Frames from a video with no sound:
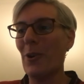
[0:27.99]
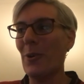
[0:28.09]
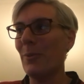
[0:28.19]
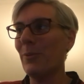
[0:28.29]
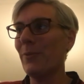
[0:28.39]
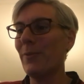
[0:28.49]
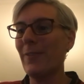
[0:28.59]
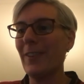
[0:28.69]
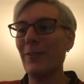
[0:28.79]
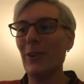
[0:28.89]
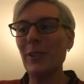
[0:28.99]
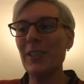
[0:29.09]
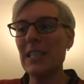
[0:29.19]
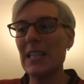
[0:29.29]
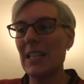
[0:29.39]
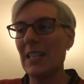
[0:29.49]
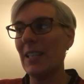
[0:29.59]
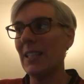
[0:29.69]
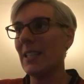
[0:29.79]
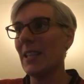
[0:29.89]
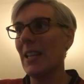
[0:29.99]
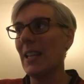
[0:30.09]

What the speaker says: of volunteers